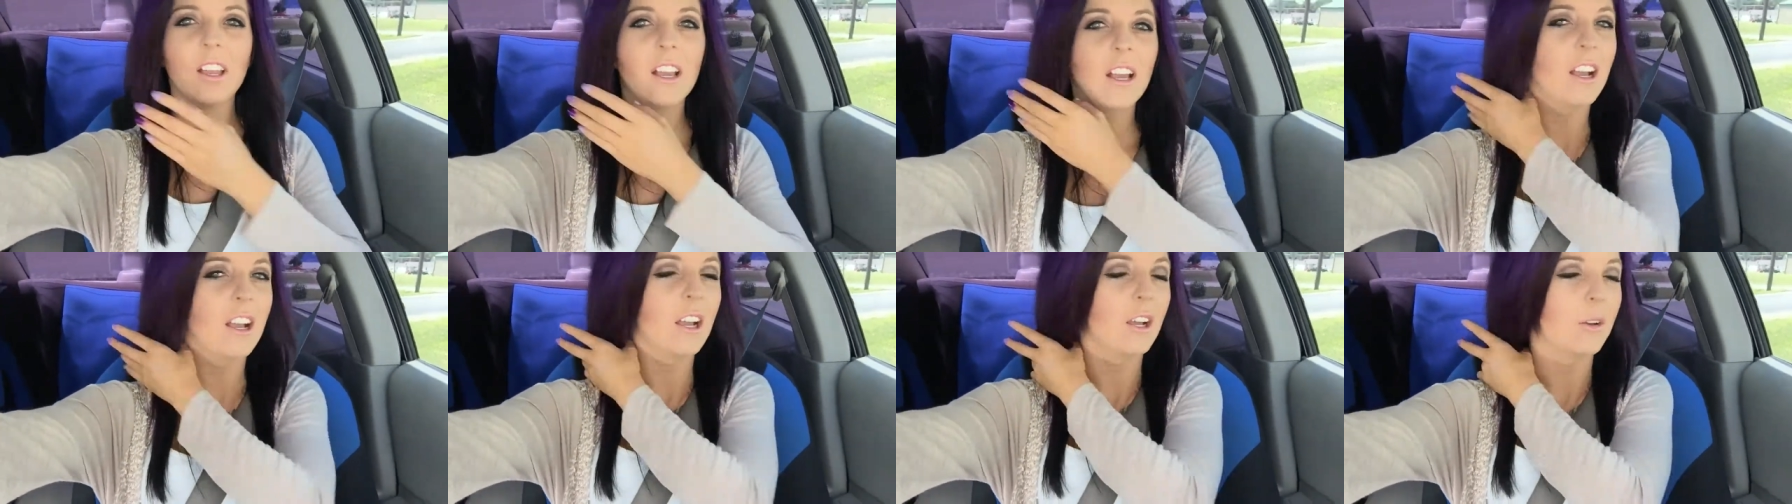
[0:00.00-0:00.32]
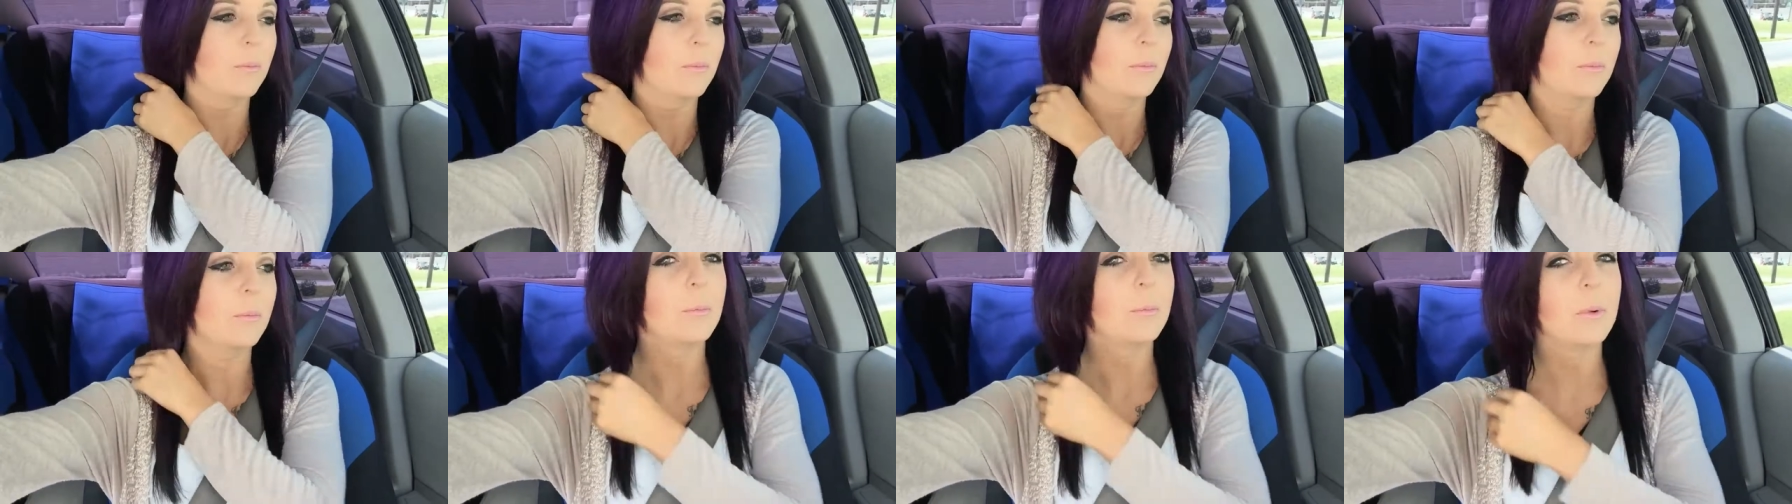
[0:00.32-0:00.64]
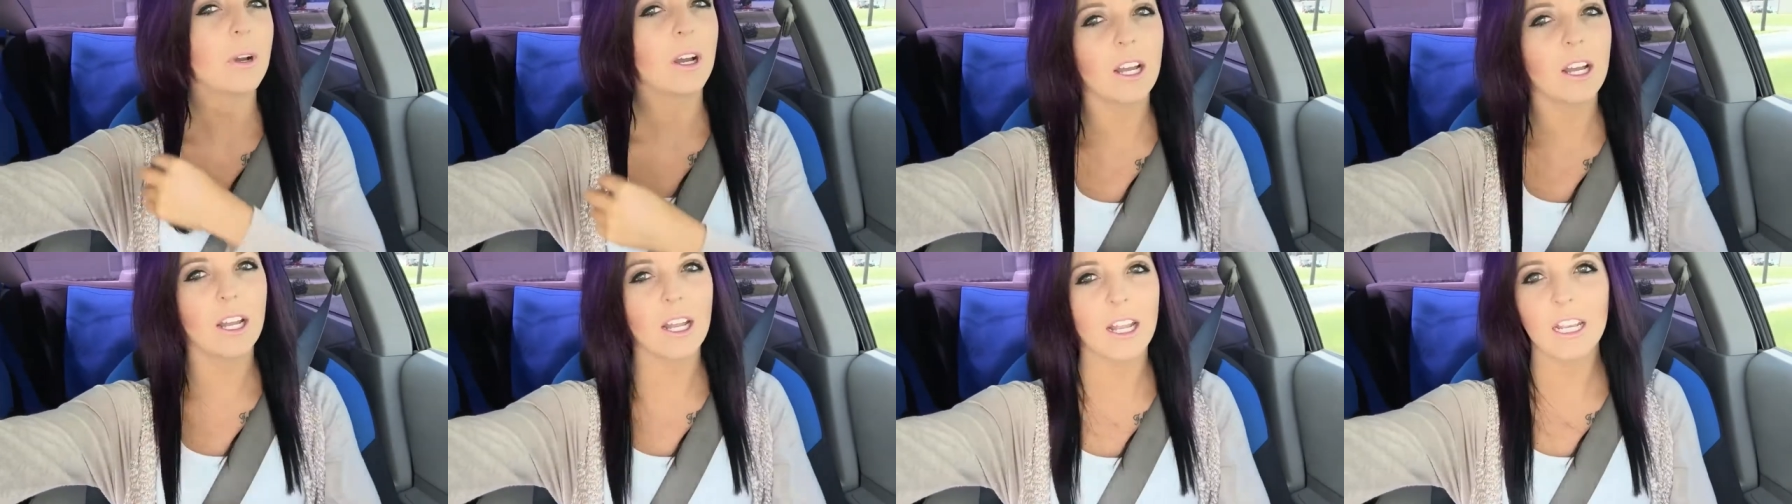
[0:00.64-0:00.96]
um,
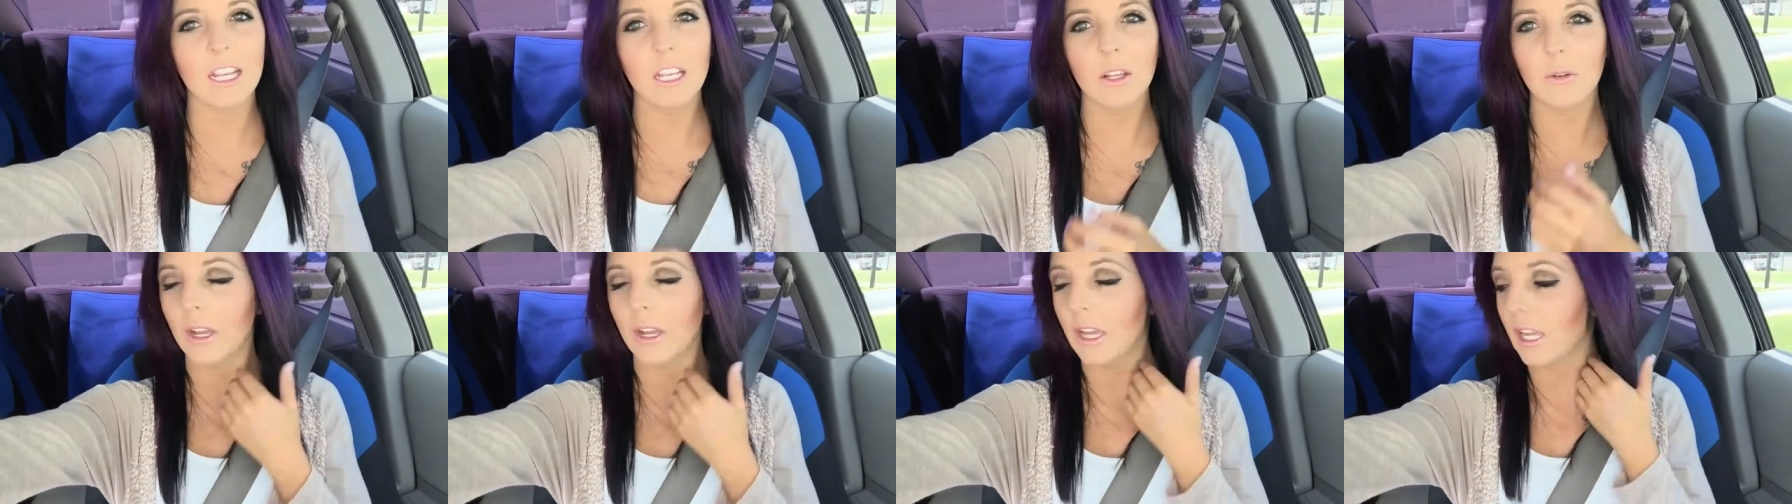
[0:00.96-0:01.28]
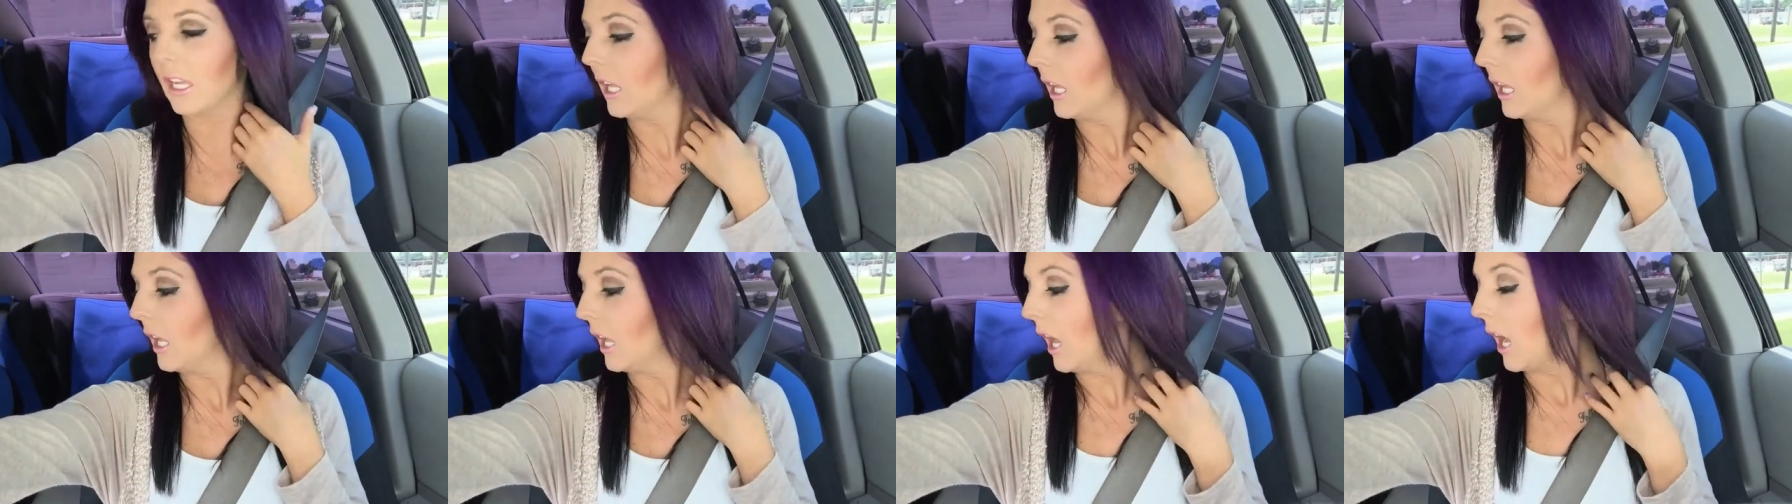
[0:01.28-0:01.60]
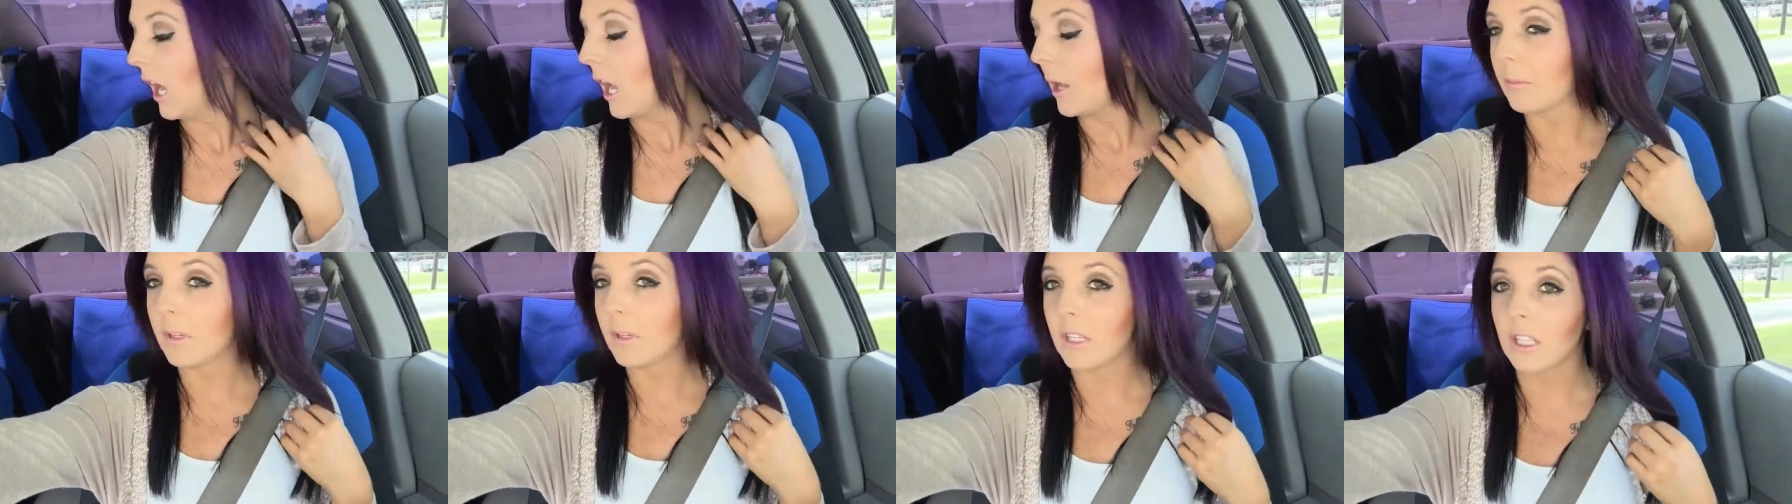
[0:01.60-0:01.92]
but anyway,
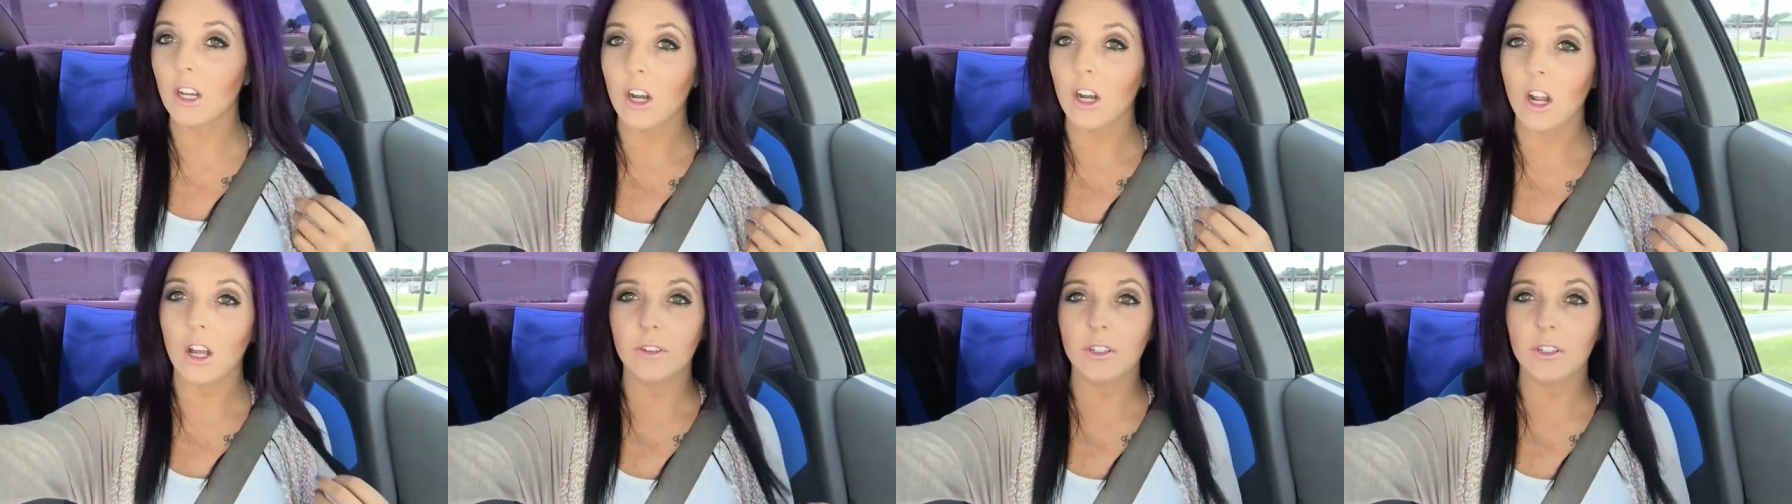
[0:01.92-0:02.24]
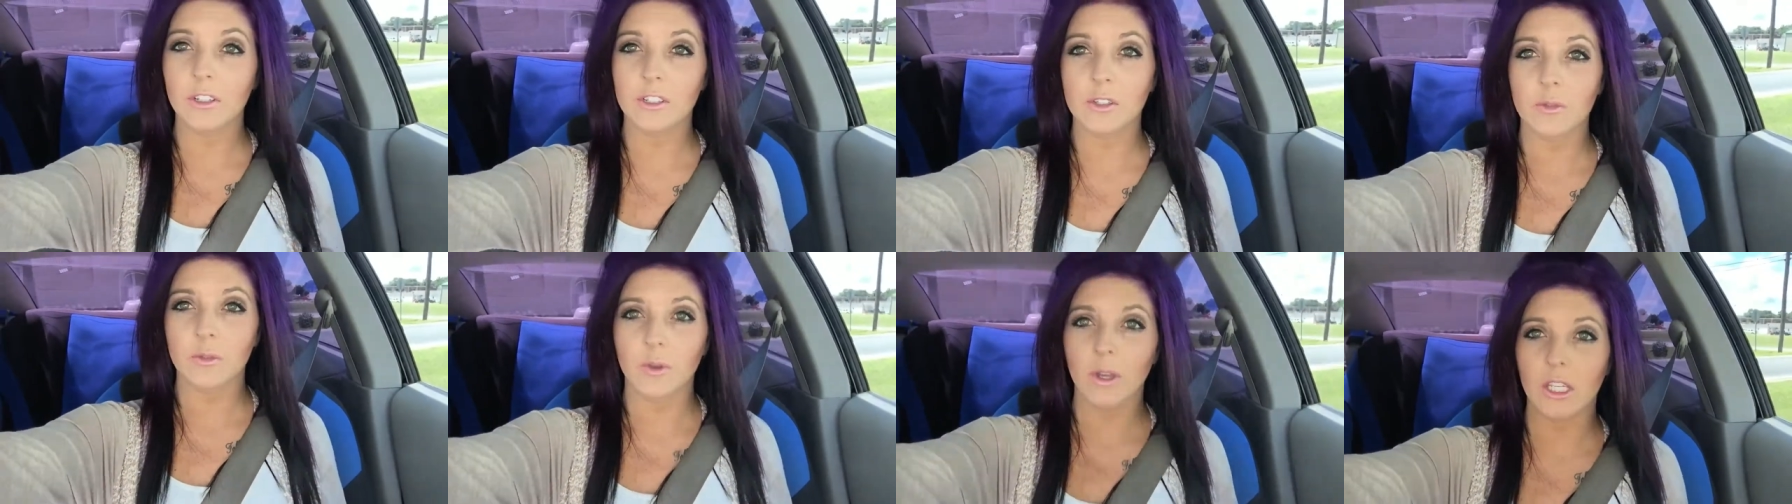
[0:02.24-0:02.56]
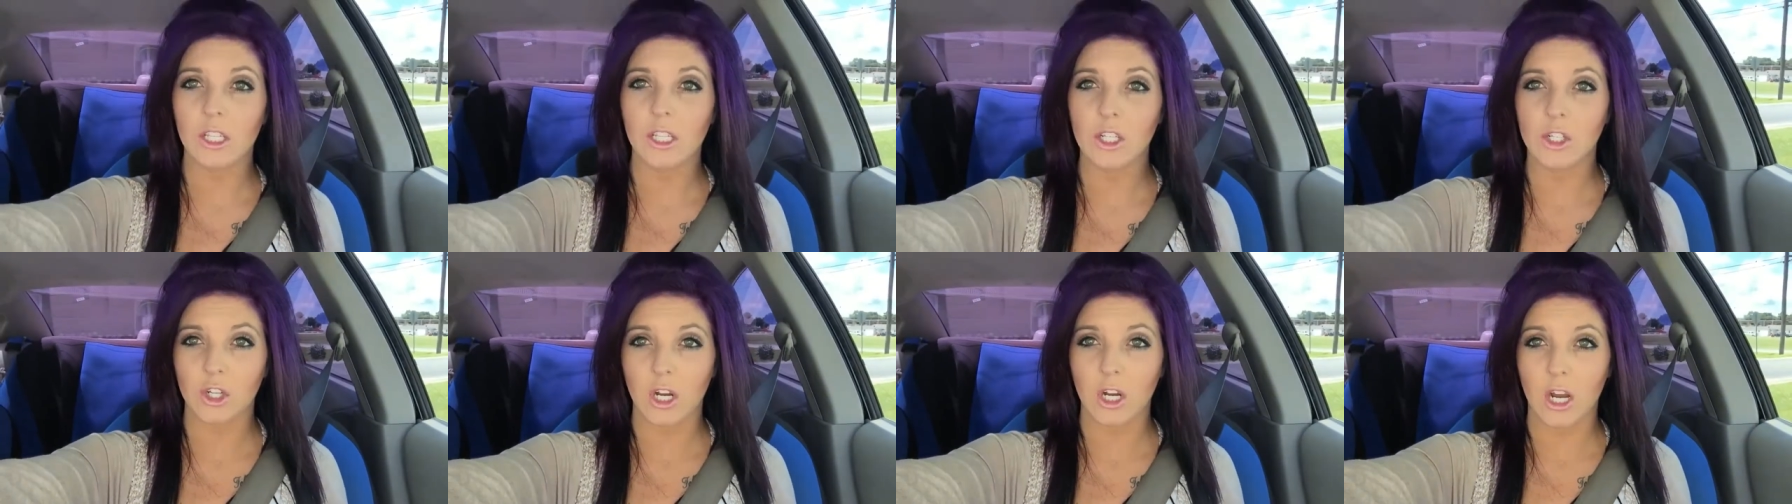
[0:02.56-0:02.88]
I'm gonna get off here so
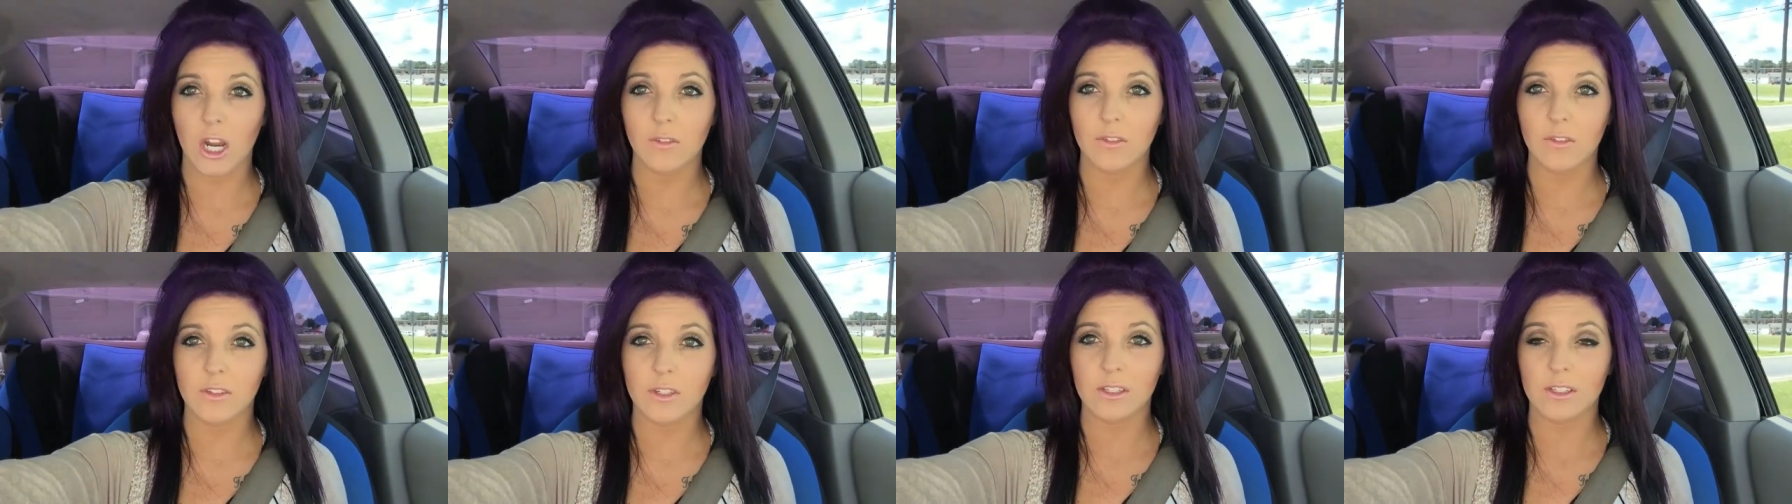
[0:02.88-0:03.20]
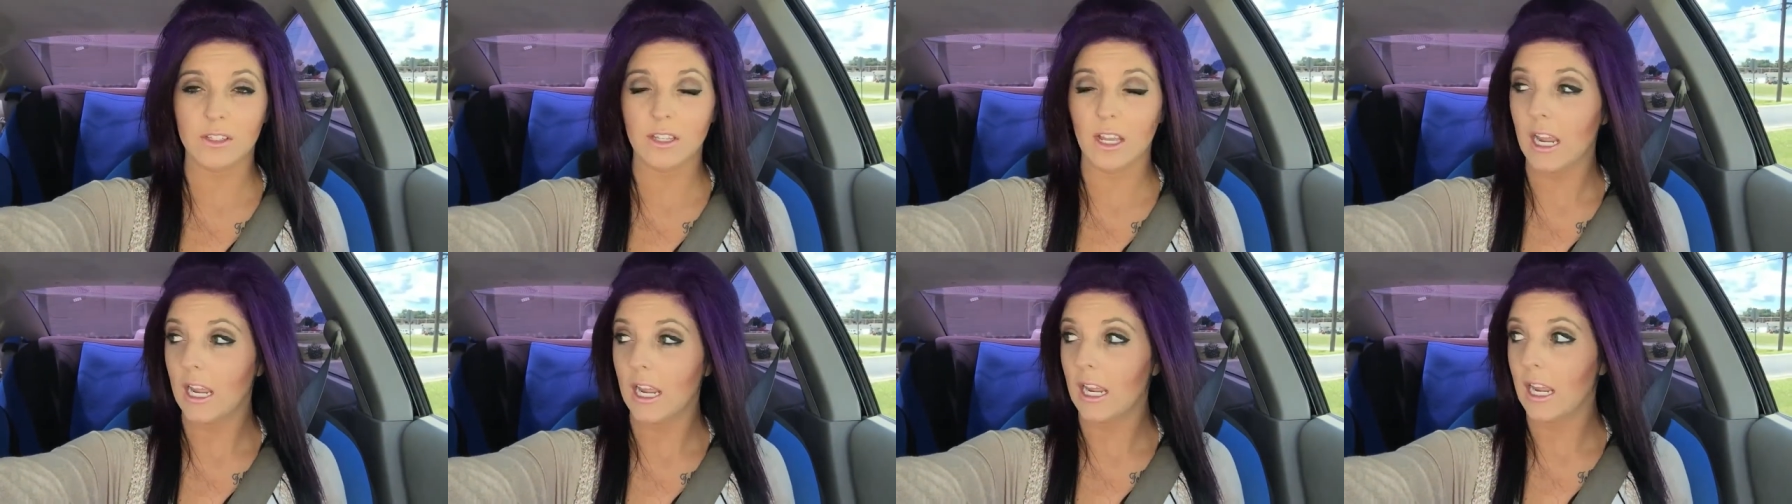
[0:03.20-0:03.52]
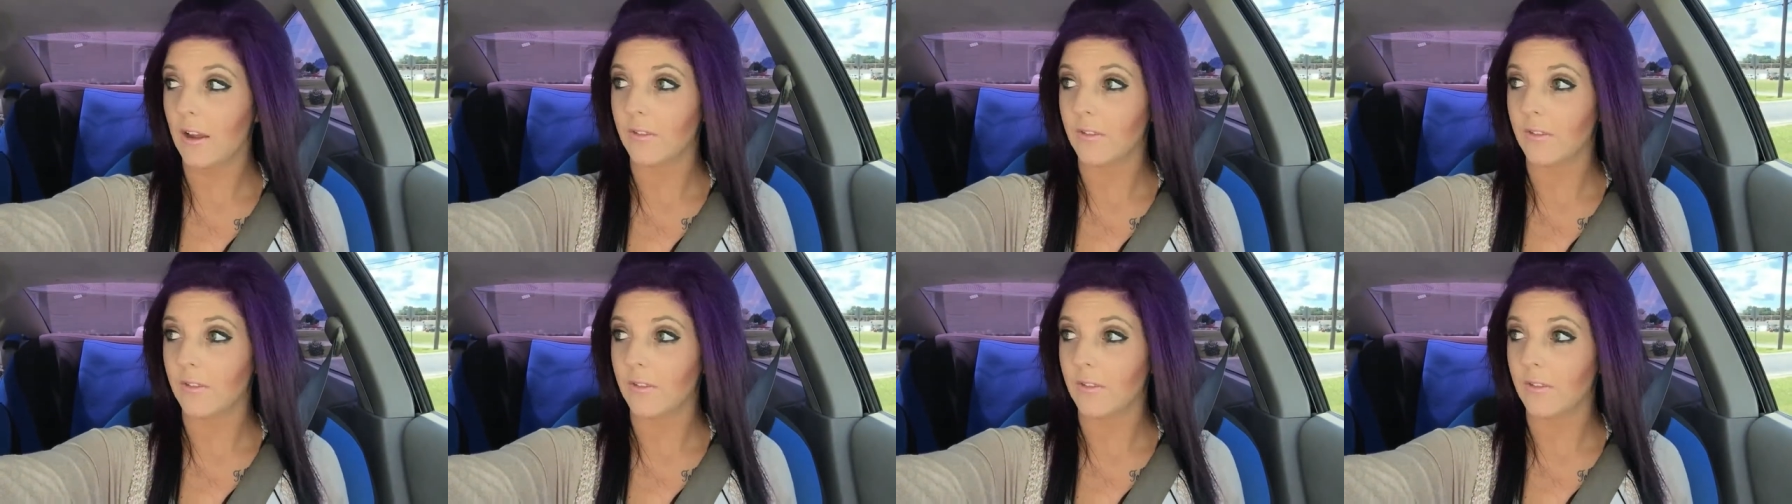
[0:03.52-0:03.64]
I can drive since I